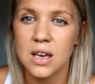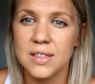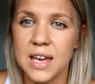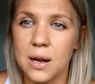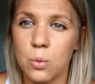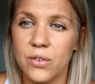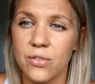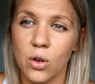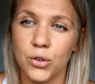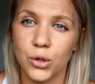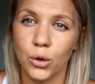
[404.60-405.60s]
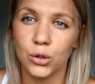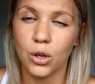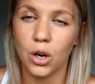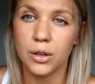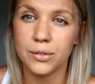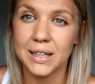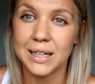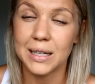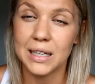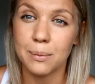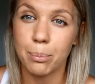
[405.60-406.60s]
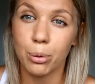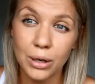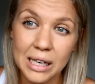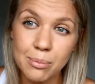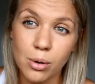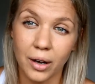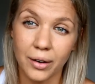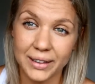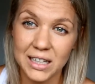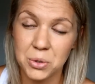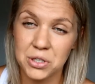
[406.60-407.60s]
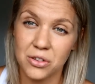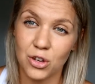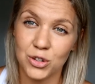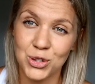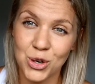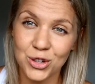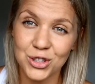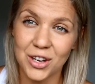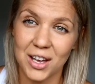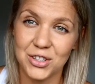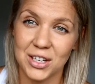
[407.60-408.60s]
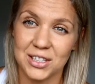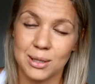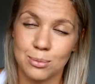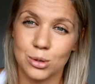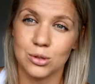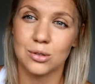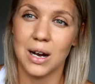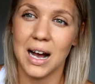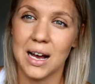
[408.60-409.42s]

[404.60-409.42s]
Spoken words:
Then we've also got the prebiotics, which are those non-digestible